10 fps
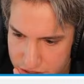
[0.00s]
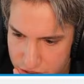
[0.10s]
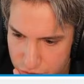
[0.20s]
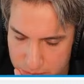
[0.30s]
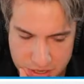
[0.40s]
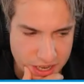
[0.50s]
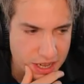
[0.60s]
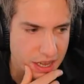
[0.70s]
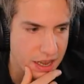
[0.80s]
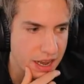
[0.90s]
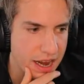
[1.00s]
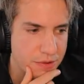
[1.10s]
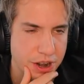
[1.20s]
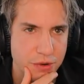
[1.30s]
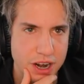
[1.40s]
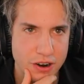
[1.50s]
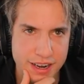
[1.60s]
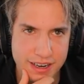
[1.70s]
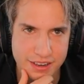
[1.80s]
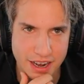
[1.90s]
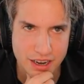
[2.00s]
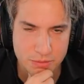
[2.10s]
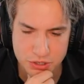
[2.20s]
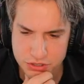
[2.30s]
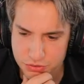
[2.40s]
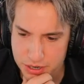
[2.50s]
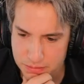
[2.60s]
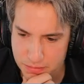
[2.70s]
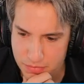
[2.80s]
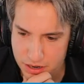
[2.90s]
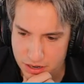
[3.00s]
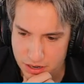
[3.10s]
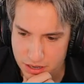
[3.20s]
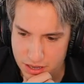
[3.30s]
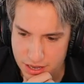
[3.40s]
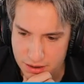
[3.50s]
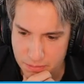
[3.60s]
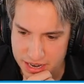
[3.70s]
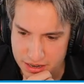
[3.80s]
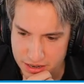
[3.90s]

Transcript: script. Anyway, regarding the Dynamo script, I might